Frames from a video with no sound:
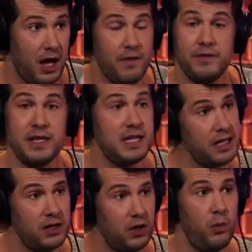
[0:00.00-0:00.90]
of the
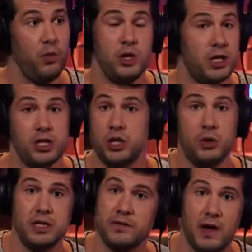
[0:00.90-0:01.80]
year, you can
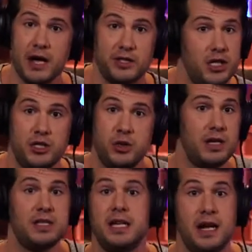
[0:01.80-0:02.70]
tune into Vox, you can tune
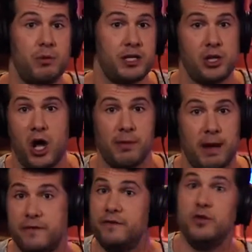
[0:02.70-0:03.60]
into CNN, where they talk
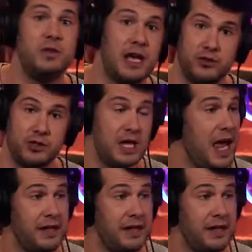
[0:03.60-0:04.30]
about food deserts,